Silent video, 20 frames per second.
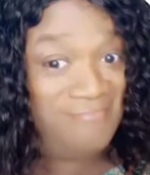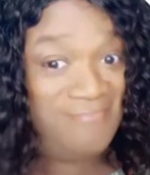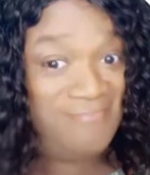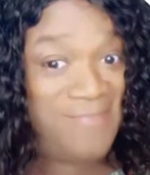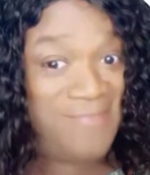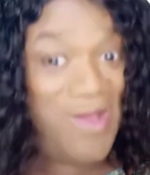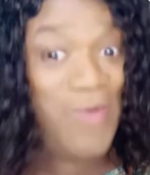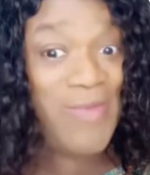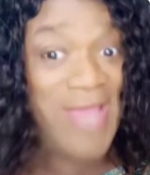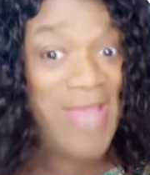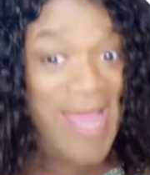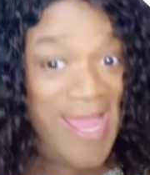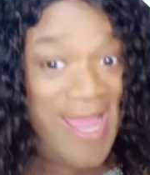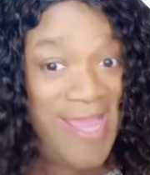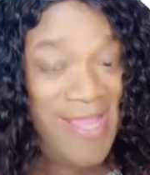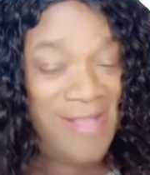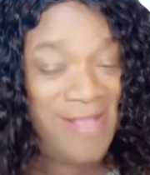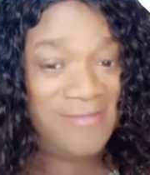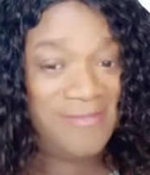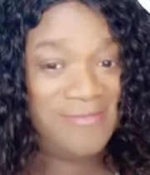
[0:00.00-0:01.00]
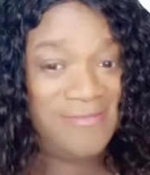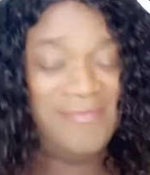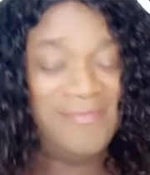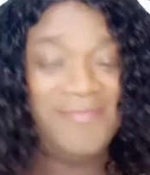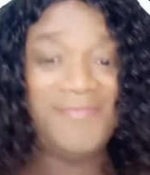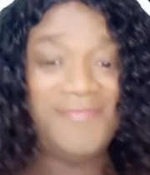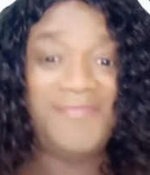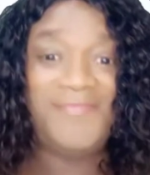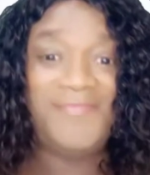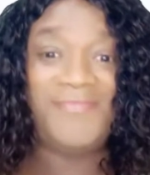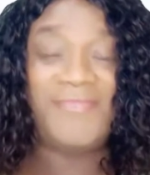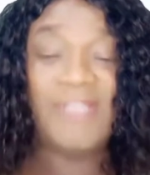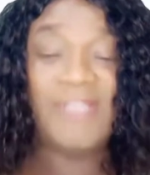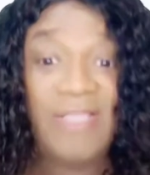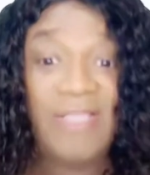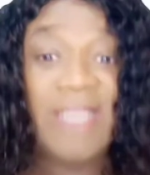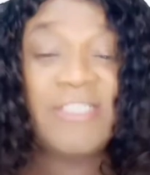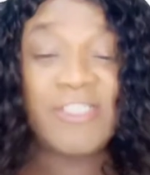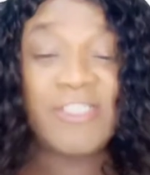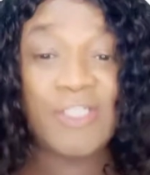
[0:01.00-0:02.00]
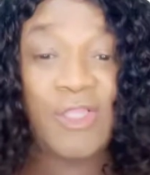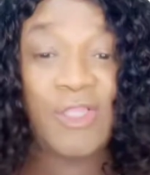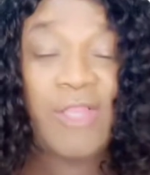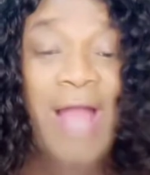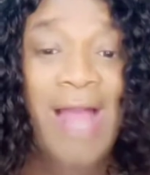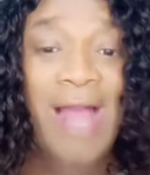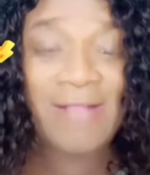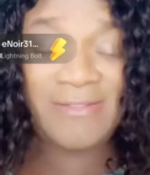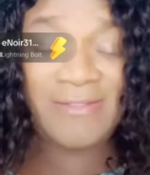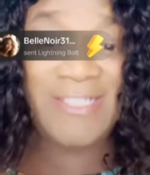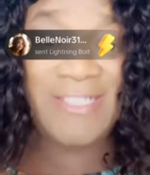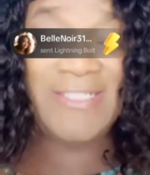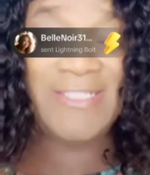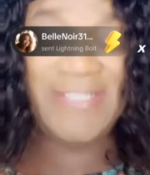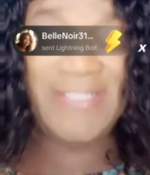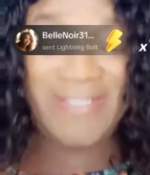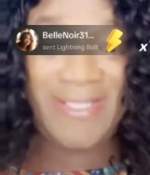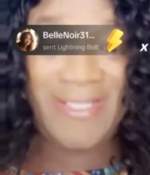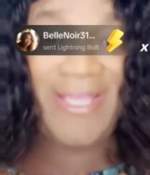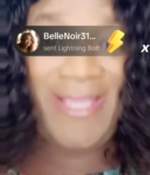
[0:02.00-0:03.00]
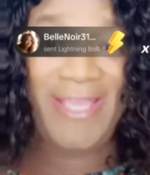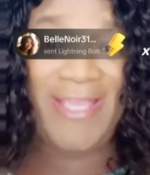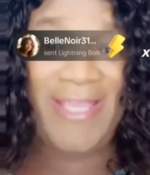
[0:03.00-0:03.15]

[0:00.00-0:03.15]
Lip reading: Okay? Let's clock this T.